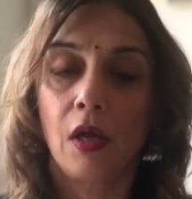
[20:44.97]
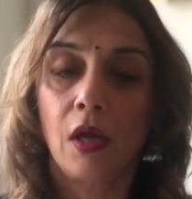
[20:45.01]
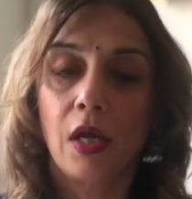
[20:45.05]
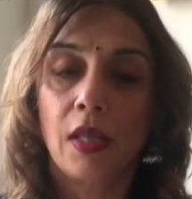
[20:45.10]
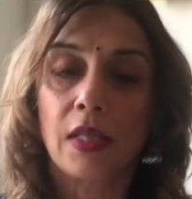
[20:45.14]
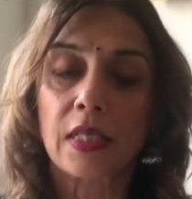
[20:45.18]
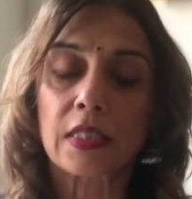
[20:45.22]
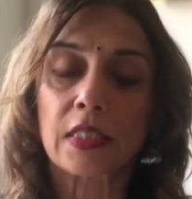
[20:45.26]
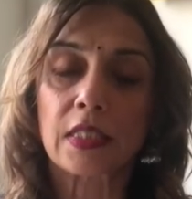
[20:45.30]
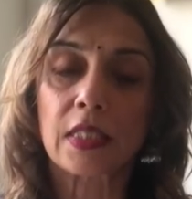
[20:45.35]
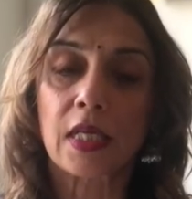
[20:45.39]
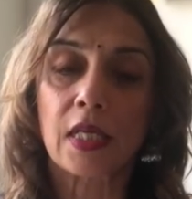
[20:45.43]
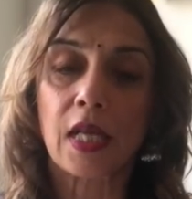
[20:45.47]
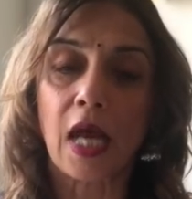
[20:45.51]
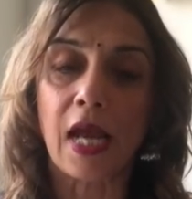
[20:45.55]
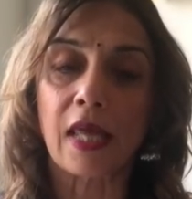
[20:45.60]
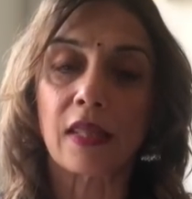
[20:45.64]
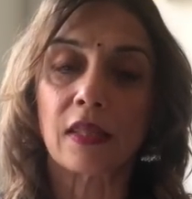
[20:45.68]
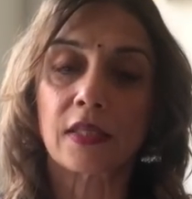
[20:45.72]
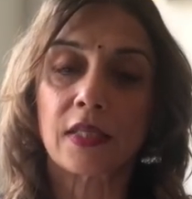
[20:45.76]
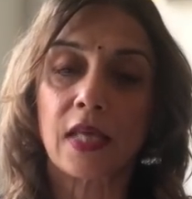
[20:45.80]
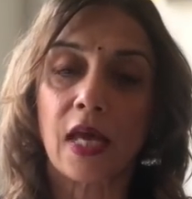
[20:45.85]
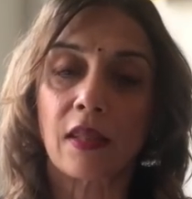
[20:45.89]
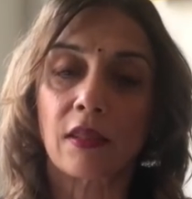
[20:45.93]
This is the
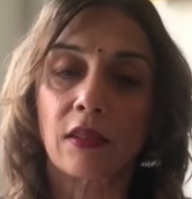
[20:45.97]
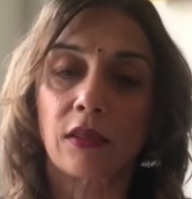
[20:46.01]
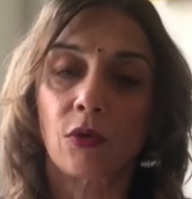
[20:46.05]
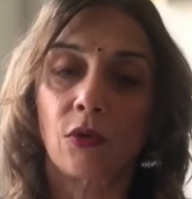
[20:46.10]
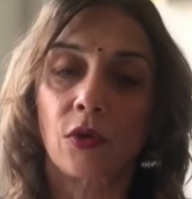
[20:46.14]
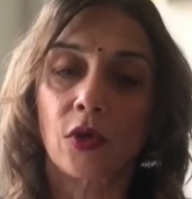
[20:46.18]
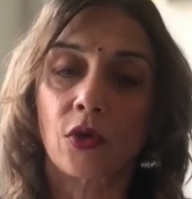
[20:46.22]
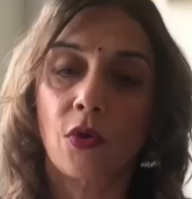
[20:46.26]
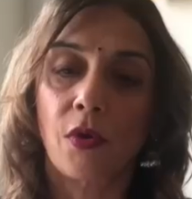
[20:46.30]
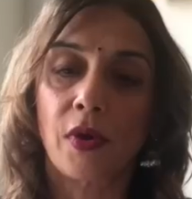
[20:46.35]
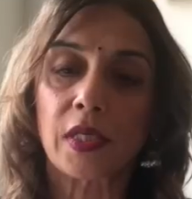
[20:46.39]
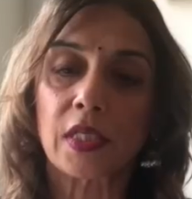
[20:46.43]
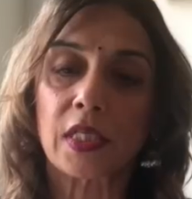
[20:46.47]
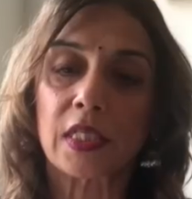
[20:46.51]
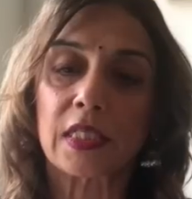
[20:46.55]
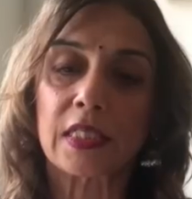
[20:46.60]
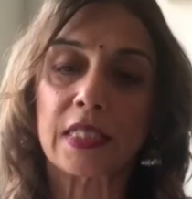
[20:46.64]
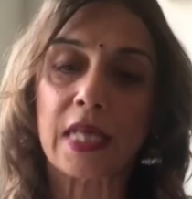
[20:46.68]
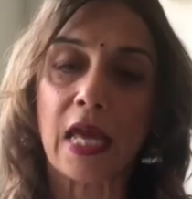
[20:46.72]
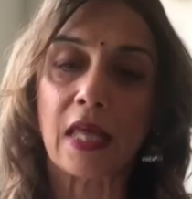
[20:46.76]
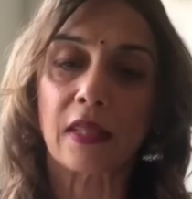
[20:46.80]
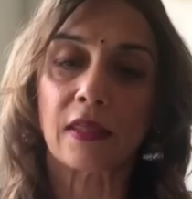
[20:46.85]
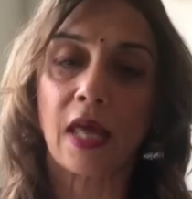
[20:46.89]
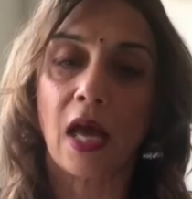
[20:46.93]
9th, 10th Lord going to the
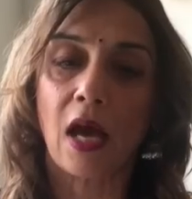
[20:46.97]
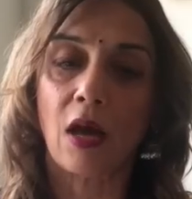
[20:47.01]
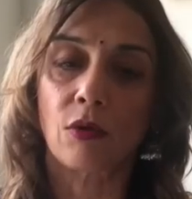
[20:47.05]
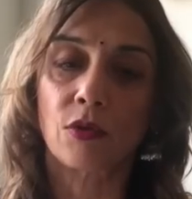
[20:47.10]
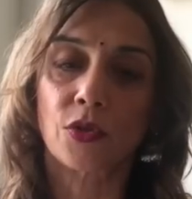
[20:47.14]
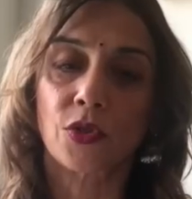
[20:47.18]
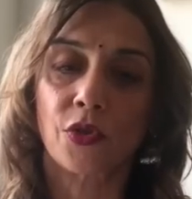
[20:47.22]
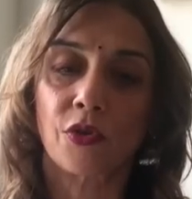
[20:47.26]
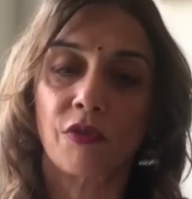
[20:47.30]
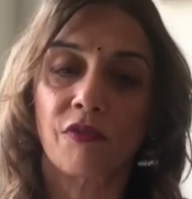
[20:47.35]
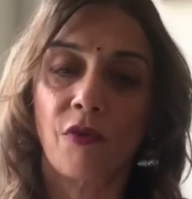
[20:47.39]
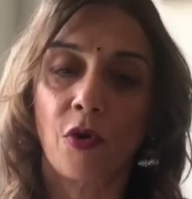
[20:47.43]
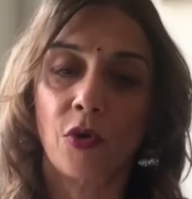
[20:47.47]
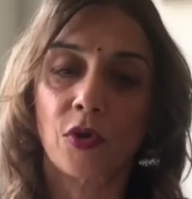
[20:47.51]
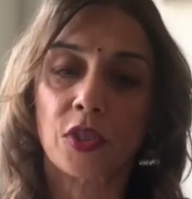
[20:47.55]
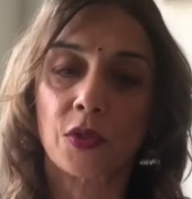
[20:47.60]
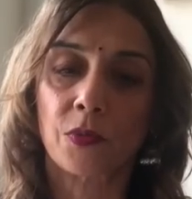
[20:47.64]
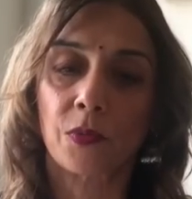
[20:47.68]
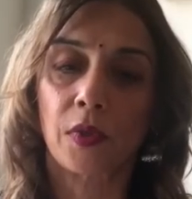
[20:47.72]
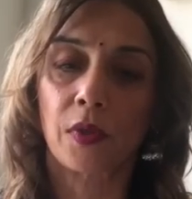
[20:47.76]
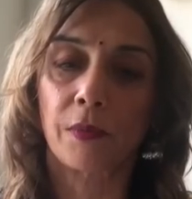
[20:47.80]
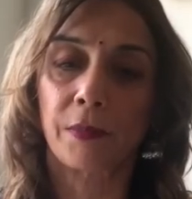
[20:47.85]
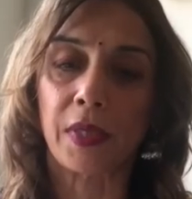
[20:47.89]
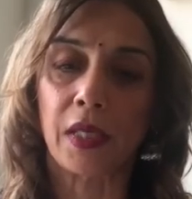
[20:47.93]
10th house, so your
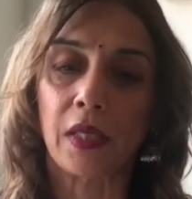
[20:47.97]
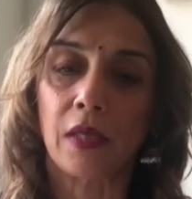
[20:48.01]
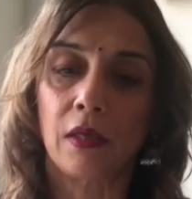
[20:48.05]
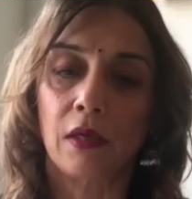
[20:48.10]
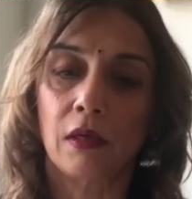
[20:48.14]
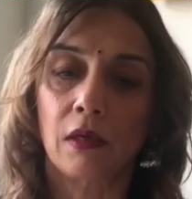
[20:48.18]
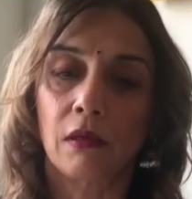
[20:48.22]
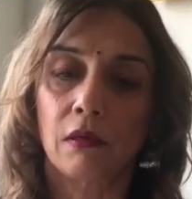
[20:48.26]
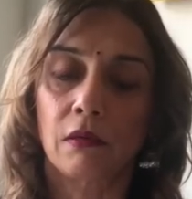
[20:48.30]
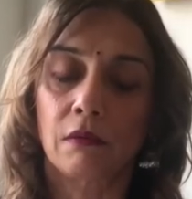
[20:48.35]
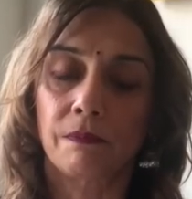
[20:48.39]
focus will be